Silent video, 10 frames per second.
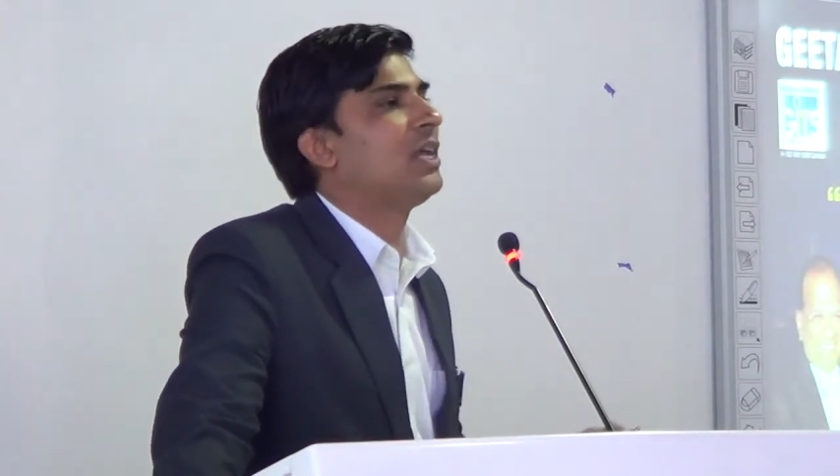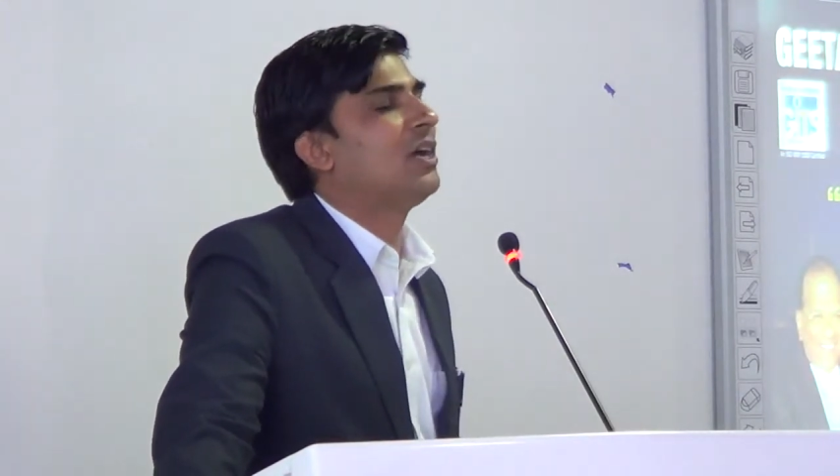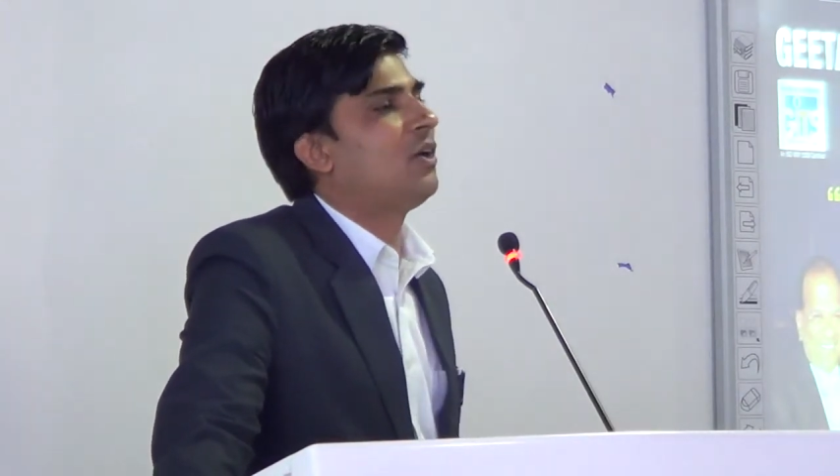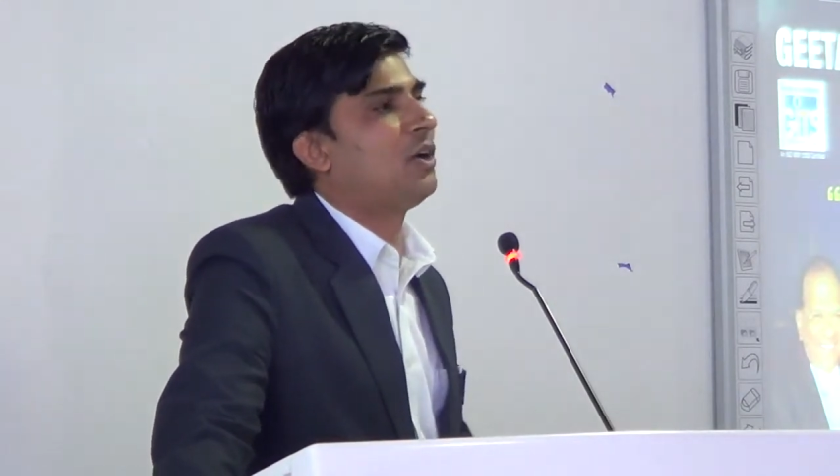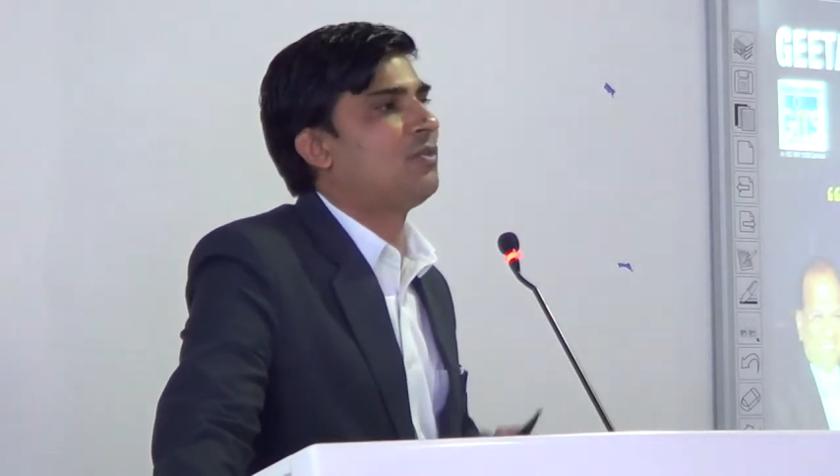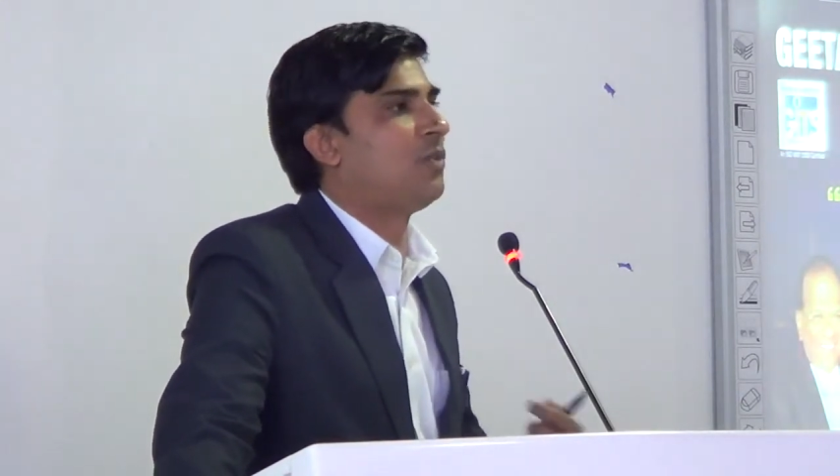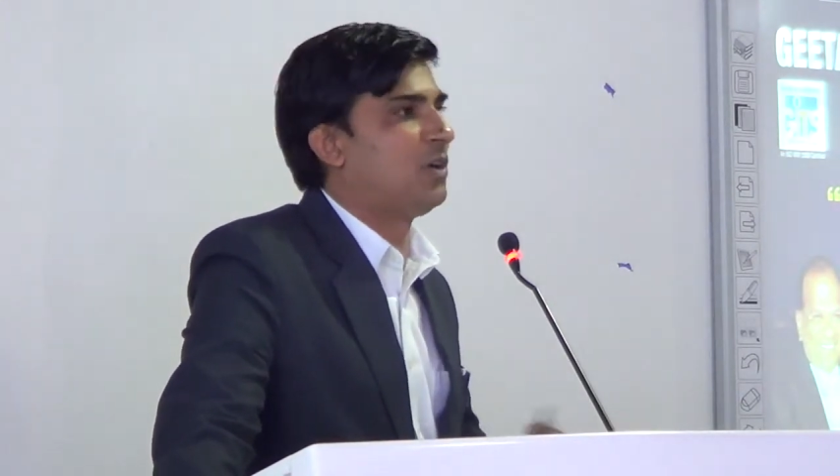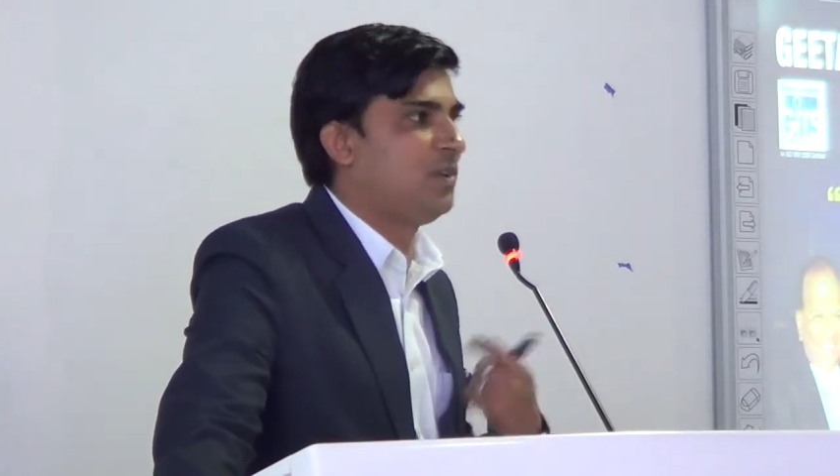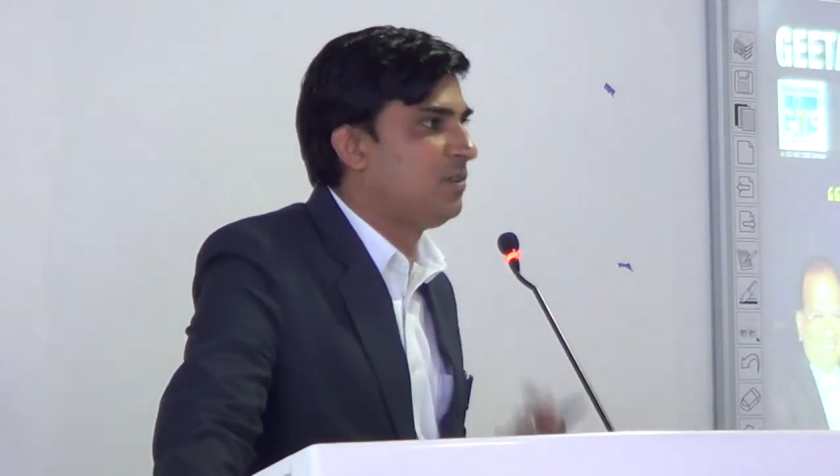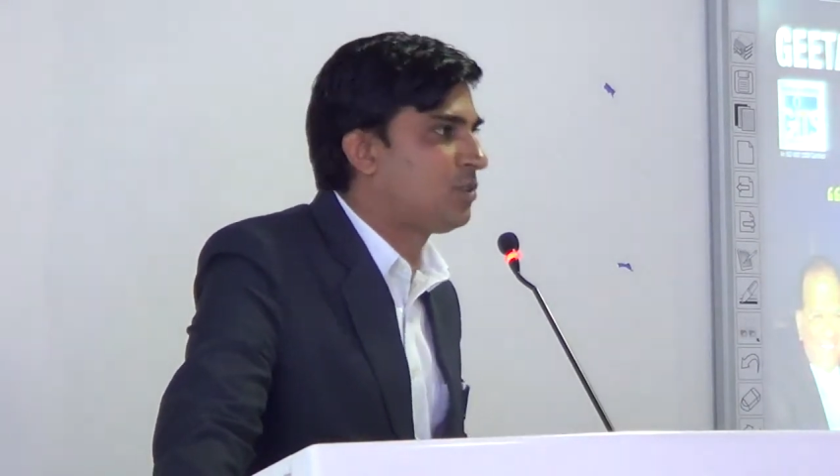or
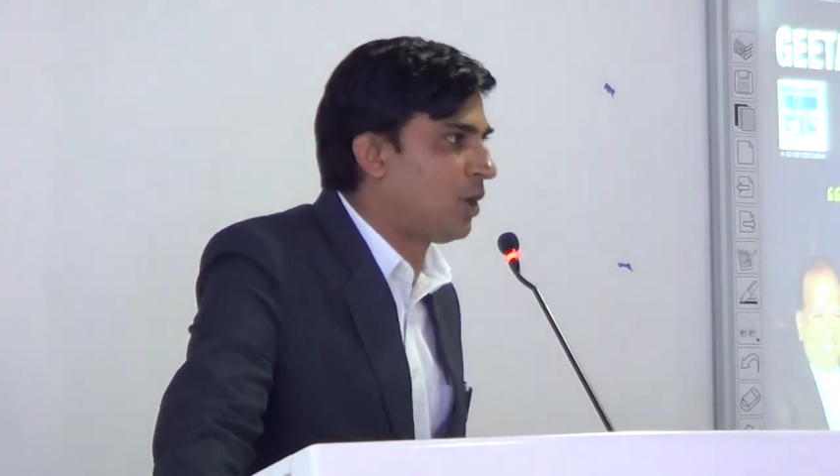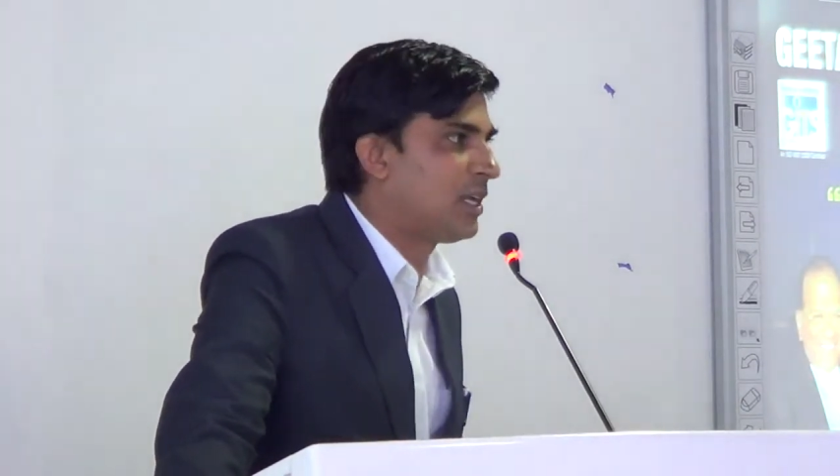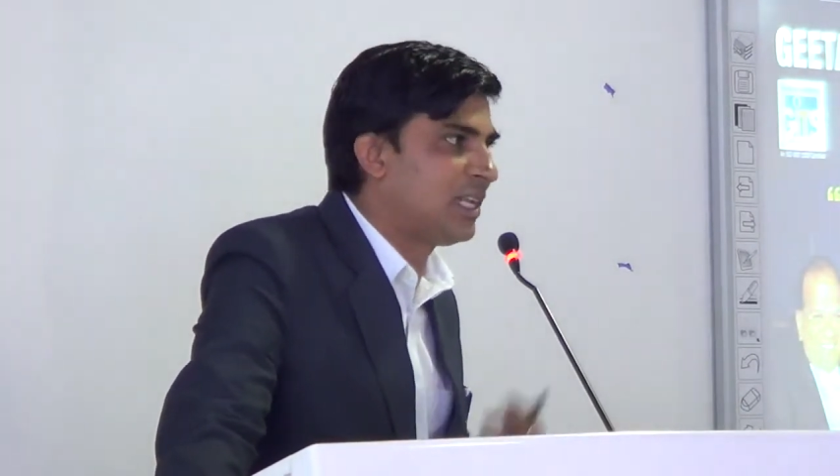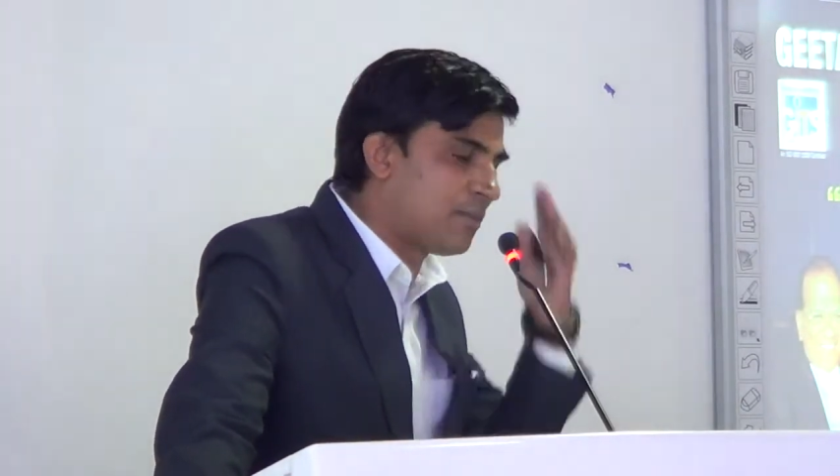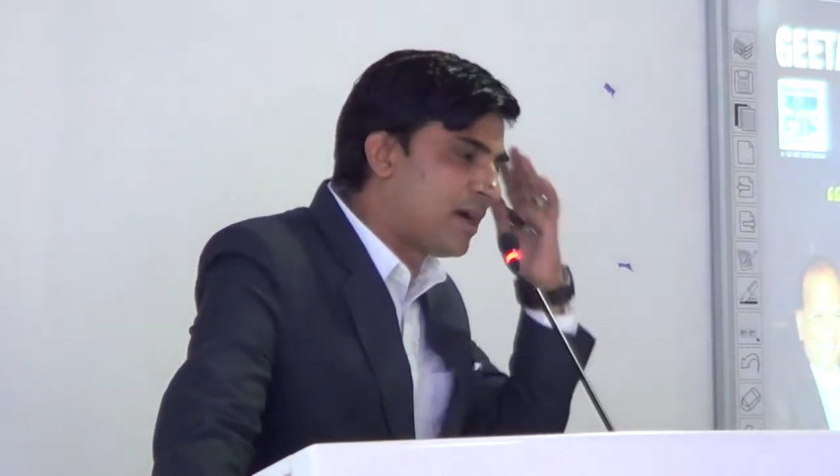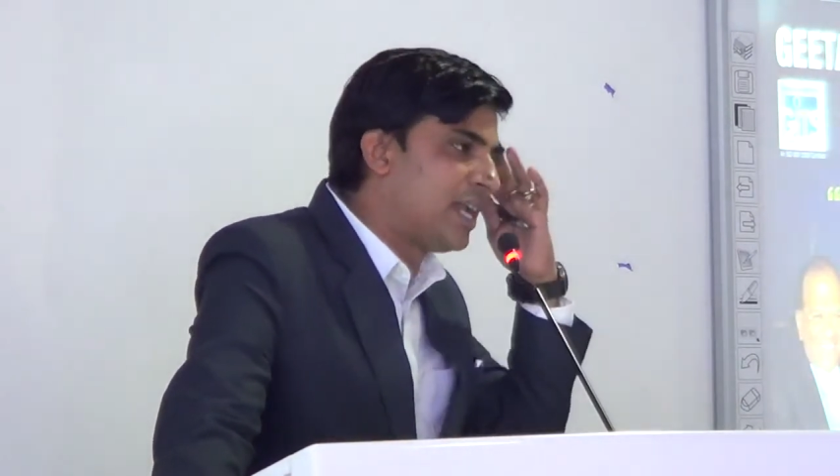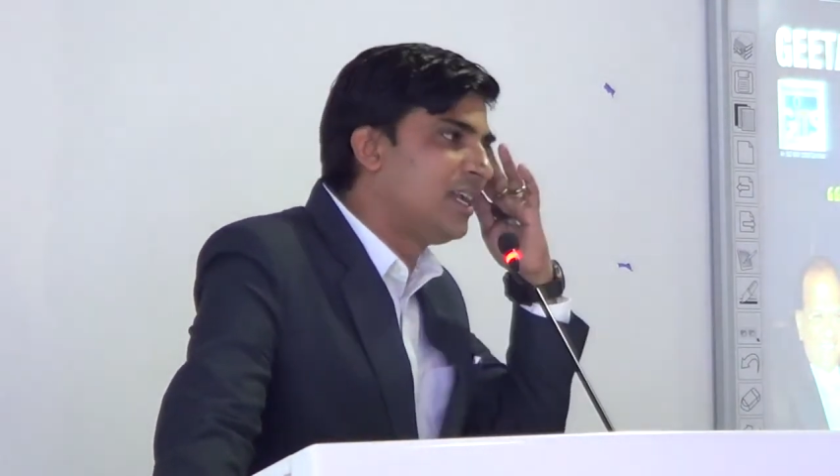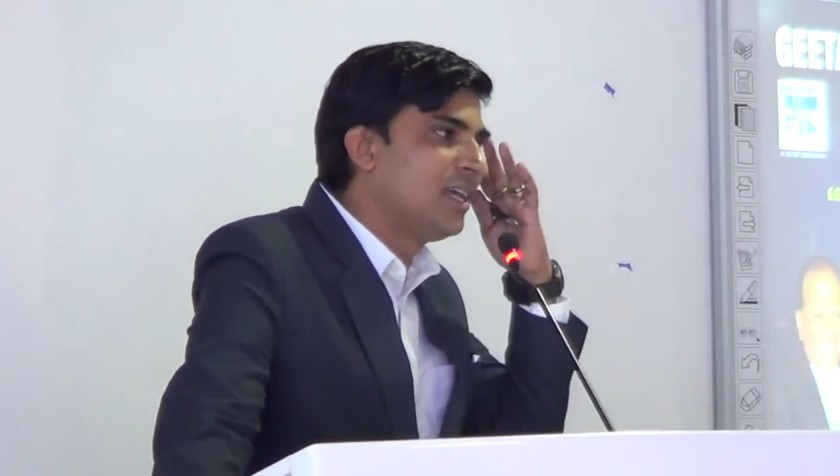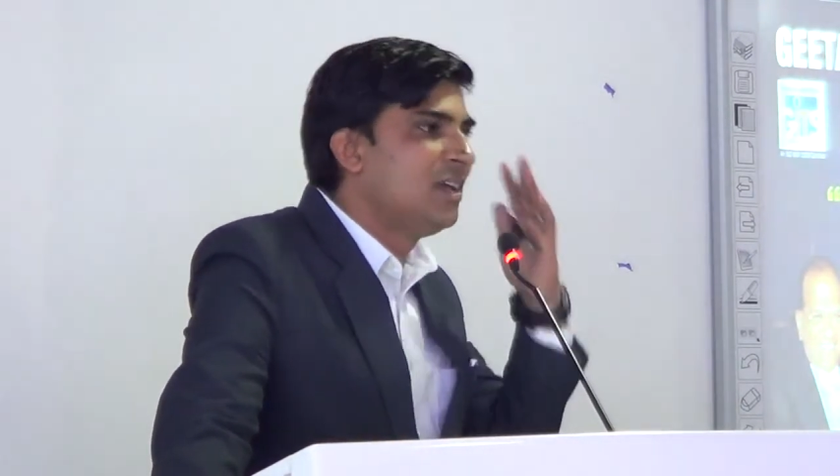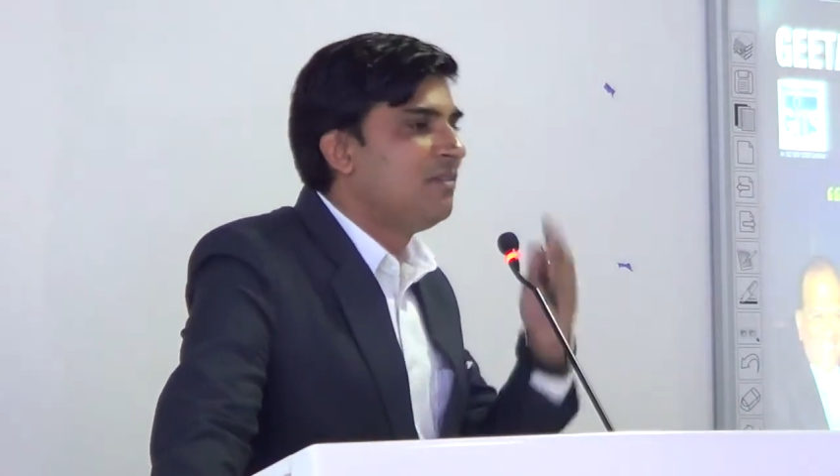what we thought in our mind,